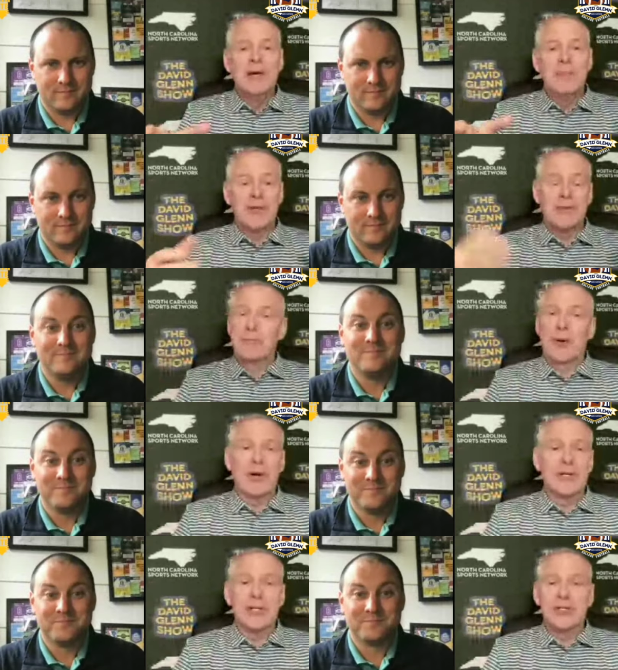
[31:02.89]
Speaker 1: but the
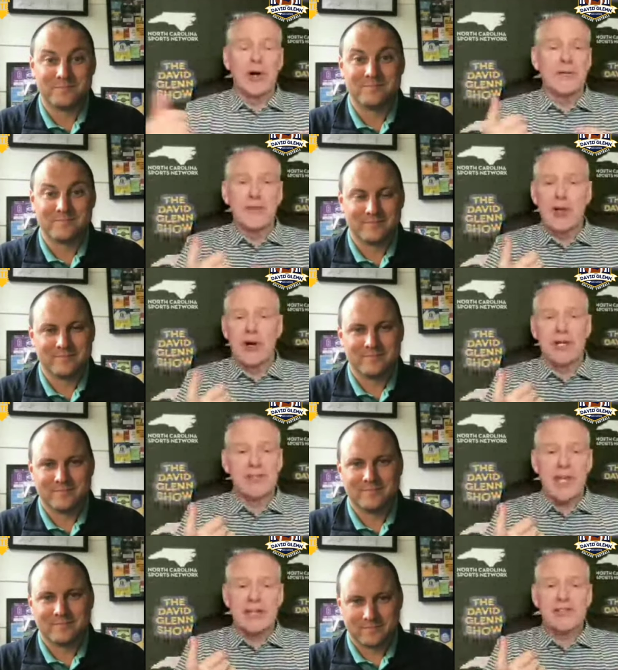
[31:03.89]
burden is on Florida
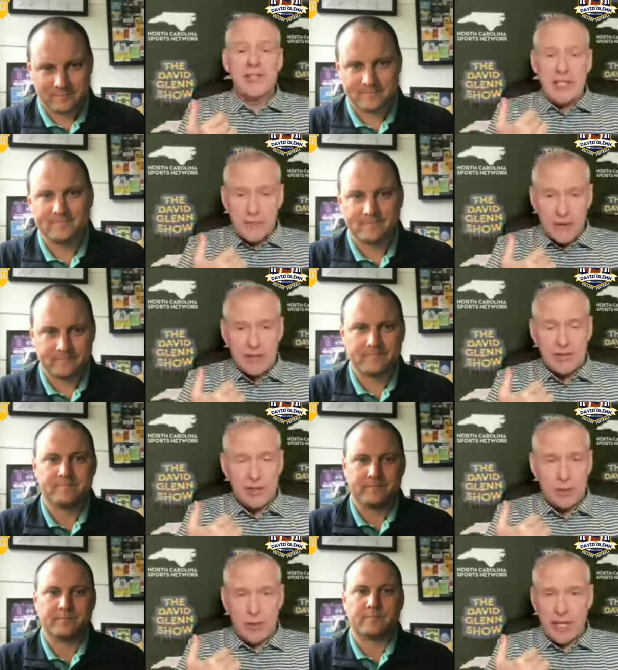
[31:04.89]
State's defense to
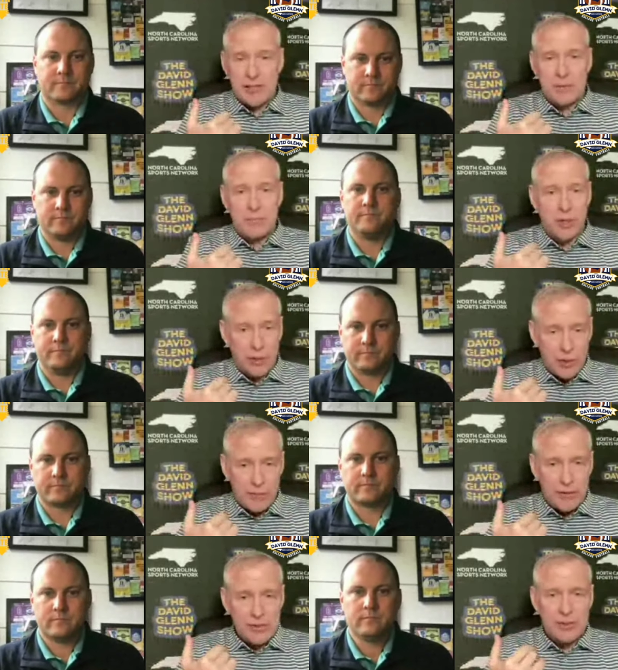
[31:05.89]
create some
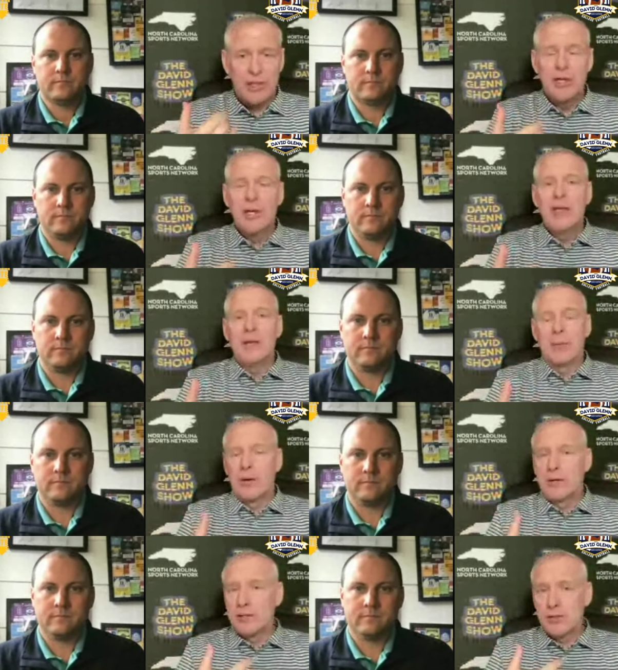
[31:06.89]
turnovers. The
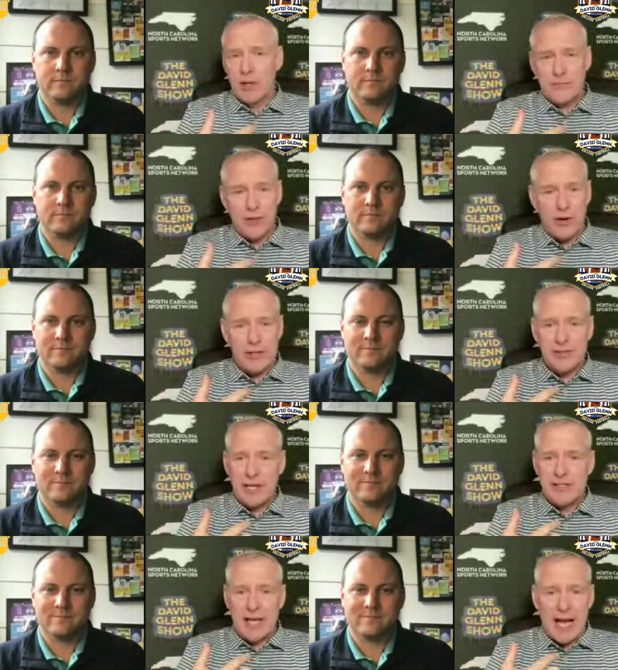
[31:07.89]
burden is on Florida
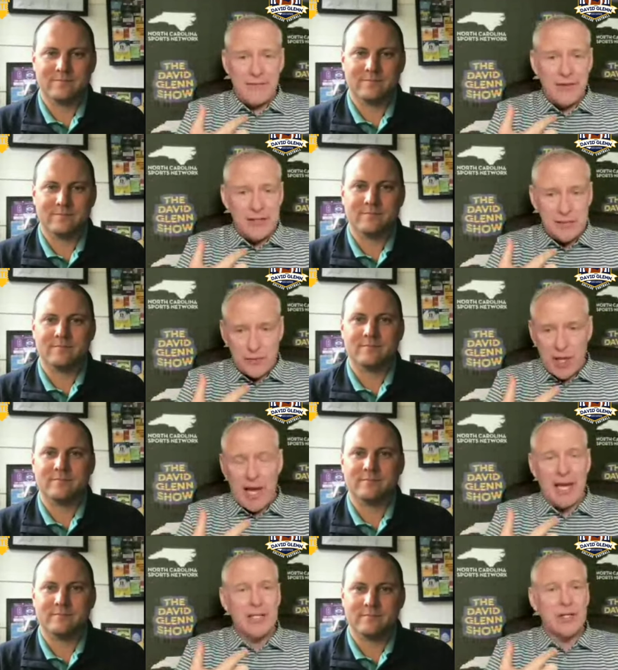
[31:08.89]
State's offensive
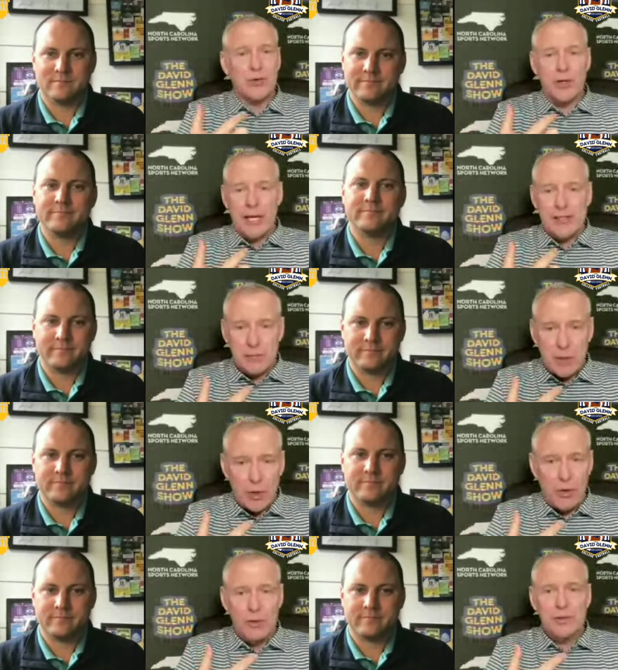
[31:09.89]
line to create some
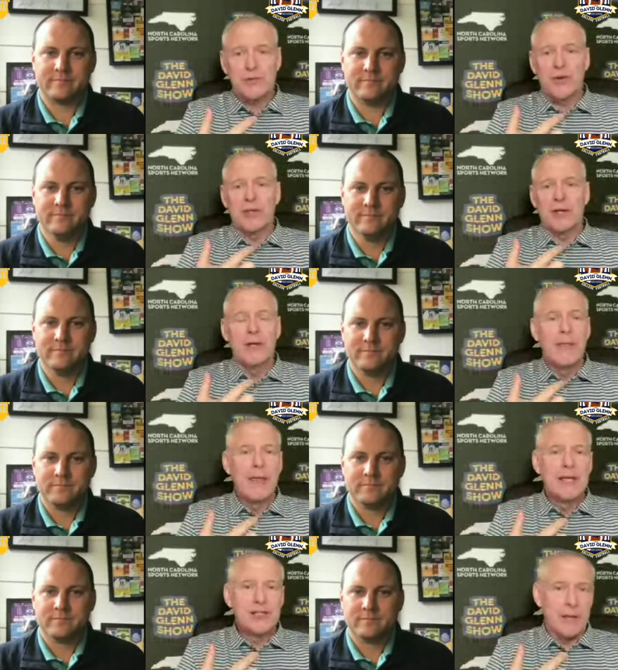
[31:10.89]
holes for the
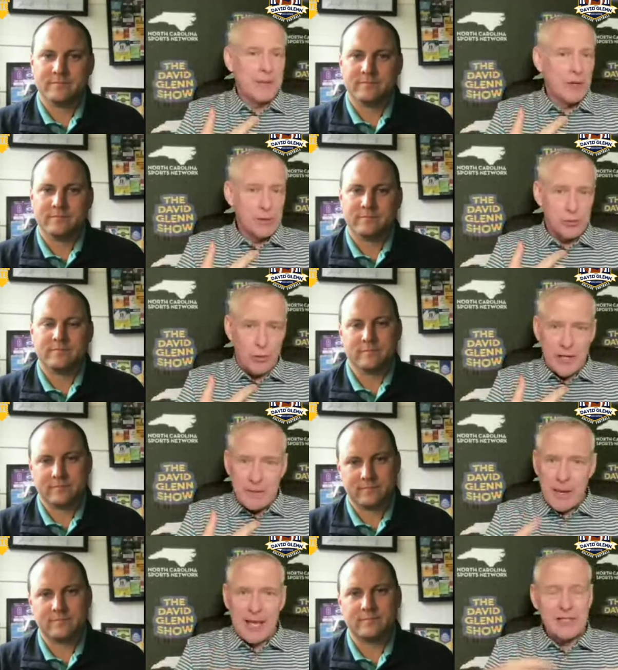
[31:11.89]
Seminoles running
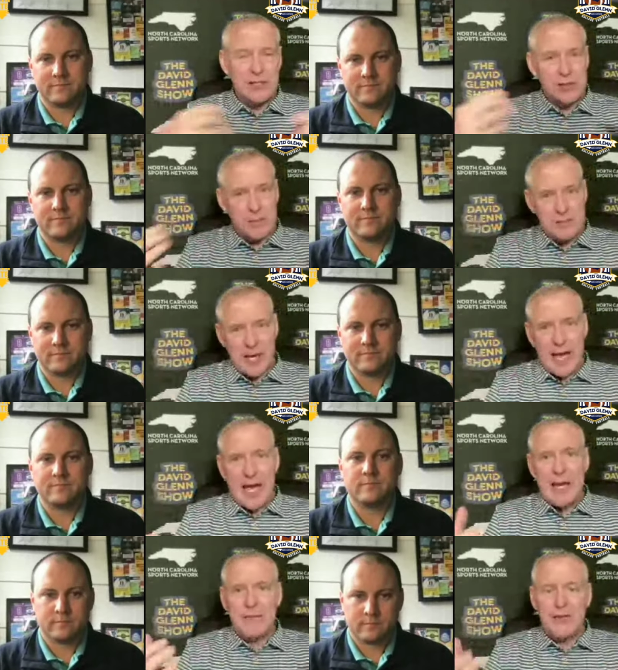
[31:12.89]
backs and some
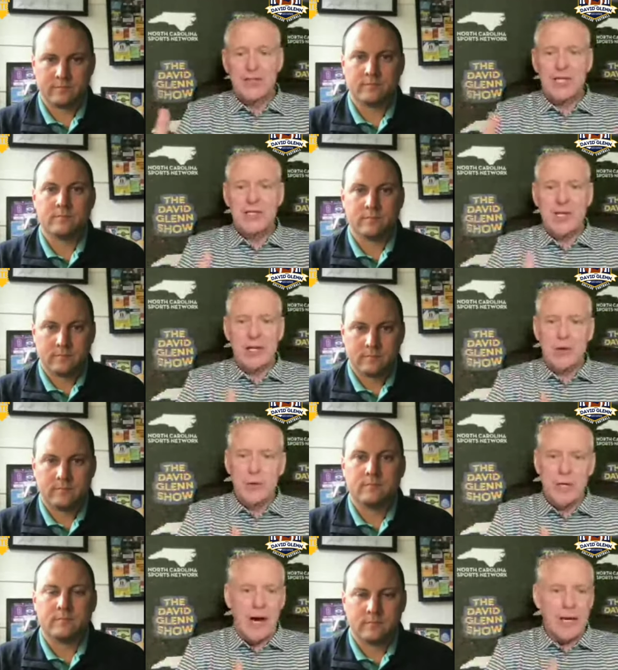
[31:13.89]
time for DJ
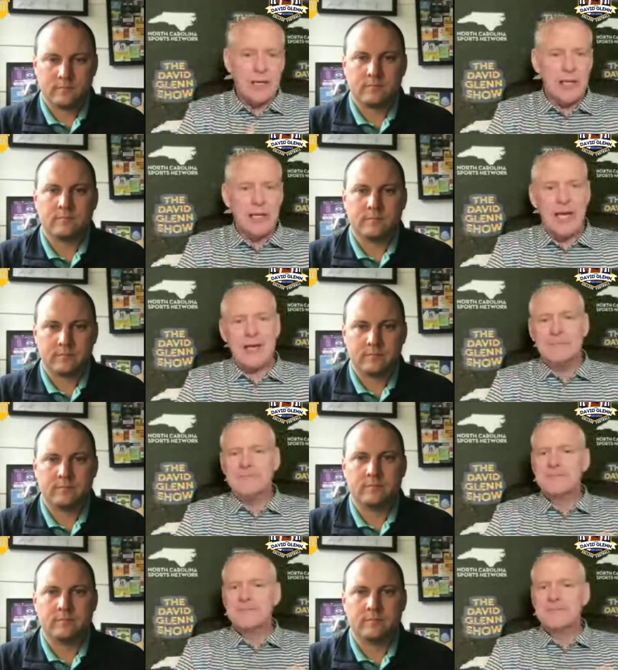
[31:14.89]
Uiagalelei.